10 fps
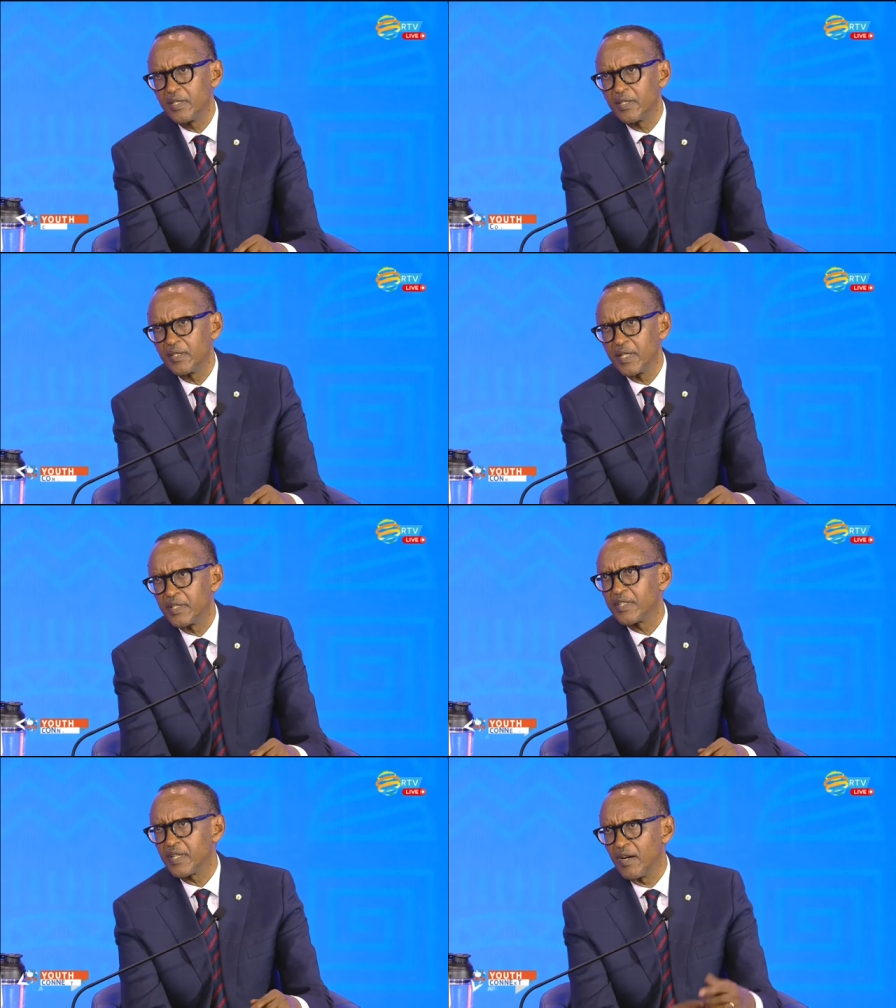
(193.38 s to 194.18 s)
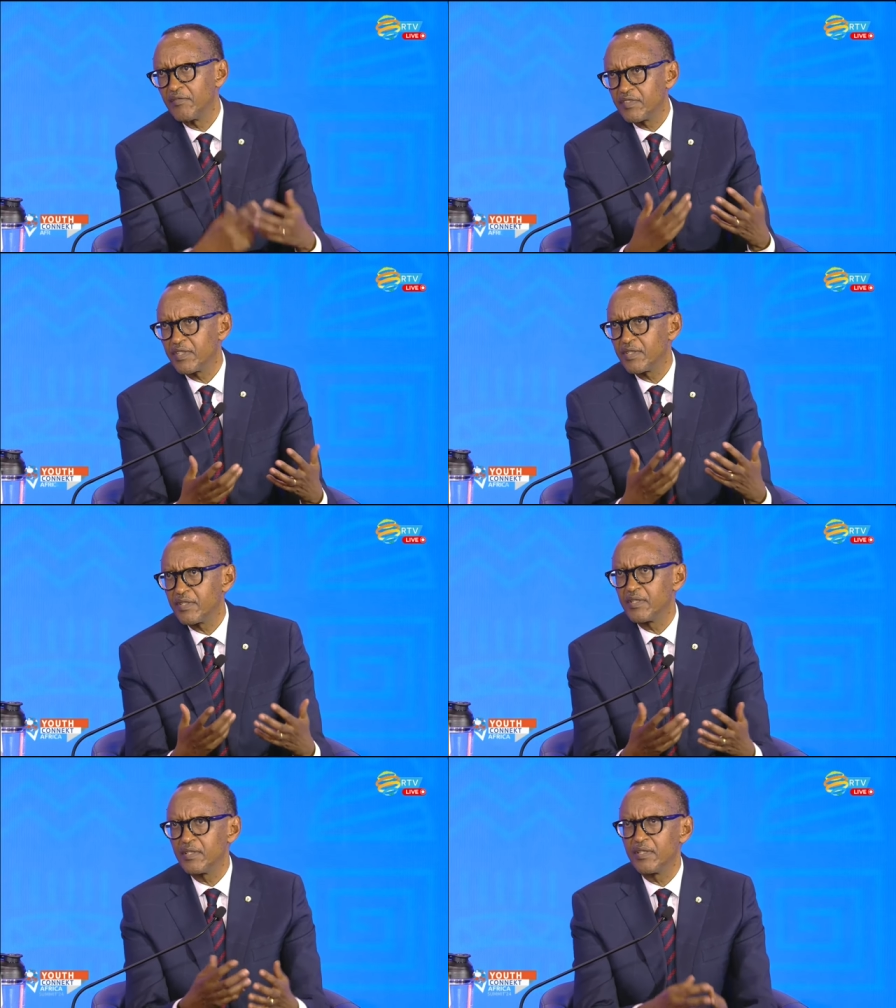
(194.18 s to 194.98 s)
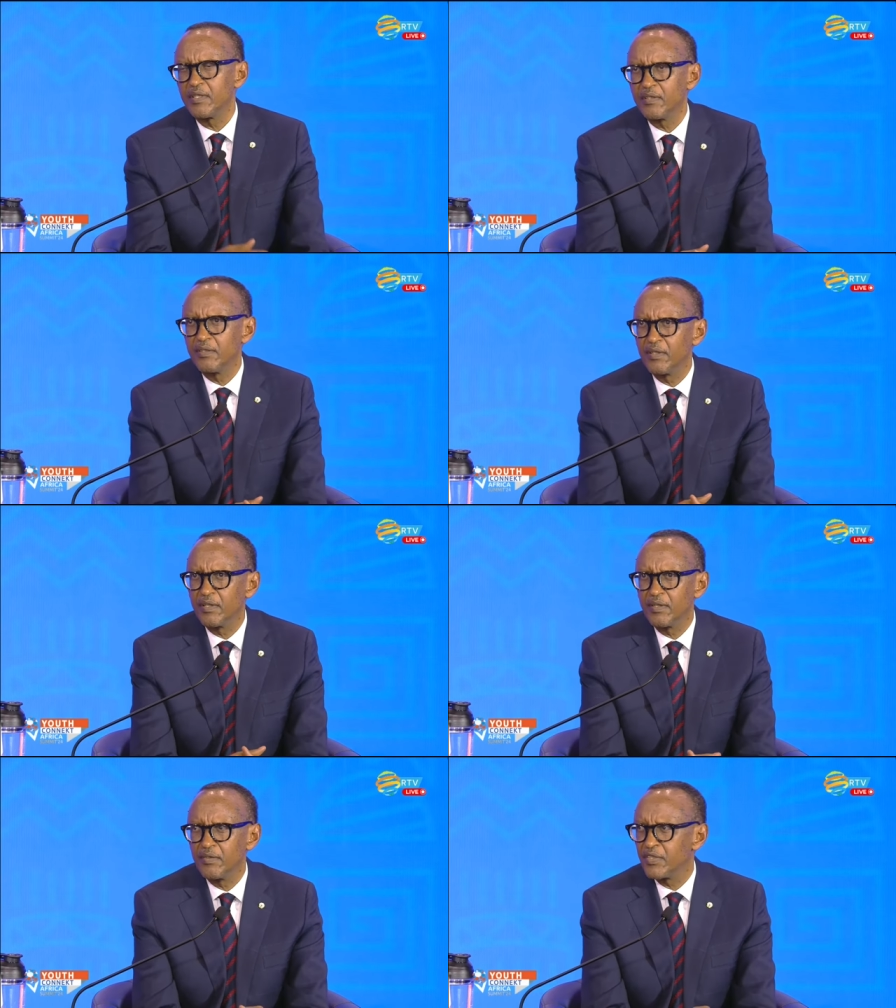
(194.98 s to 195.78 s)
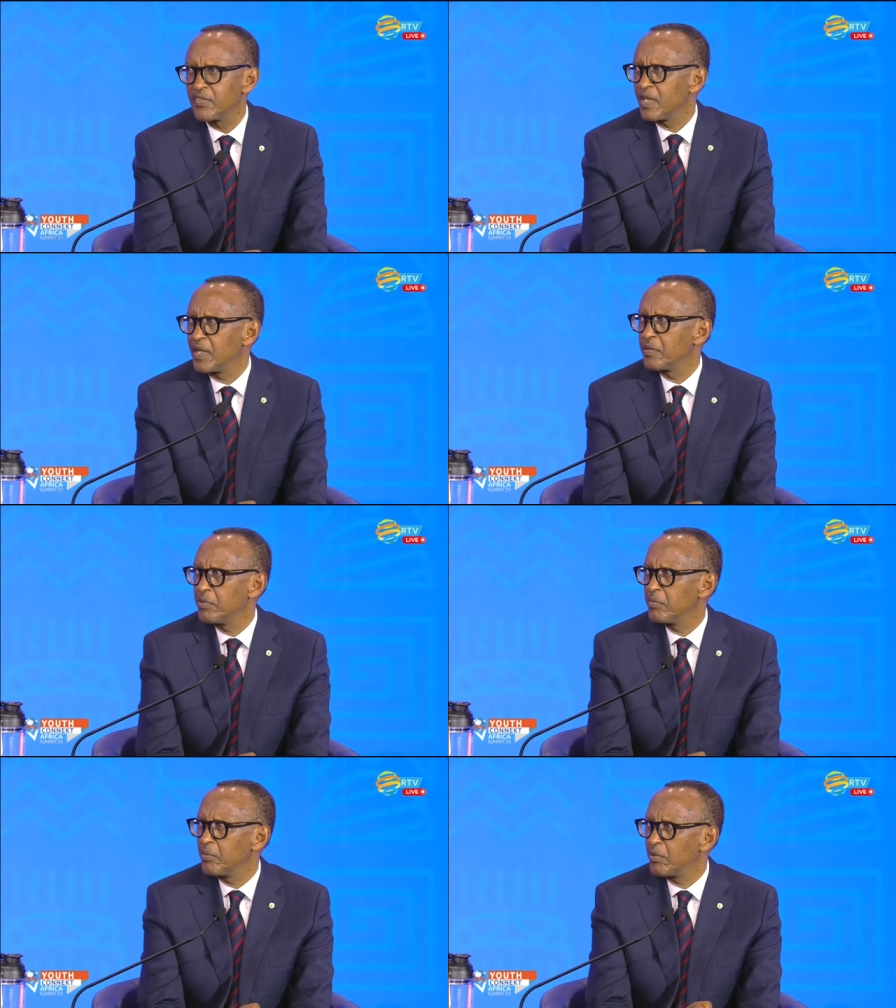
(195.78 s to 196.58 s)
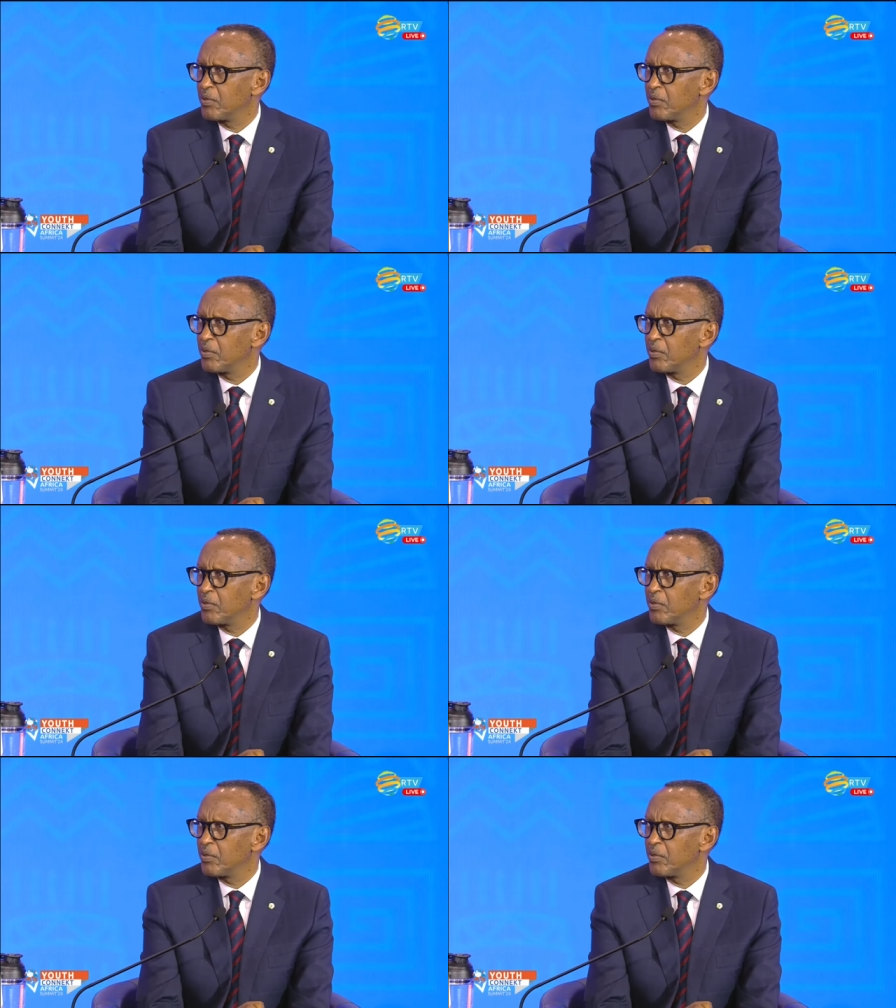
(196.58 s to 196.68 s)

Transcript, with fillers: that serves uh, these young people.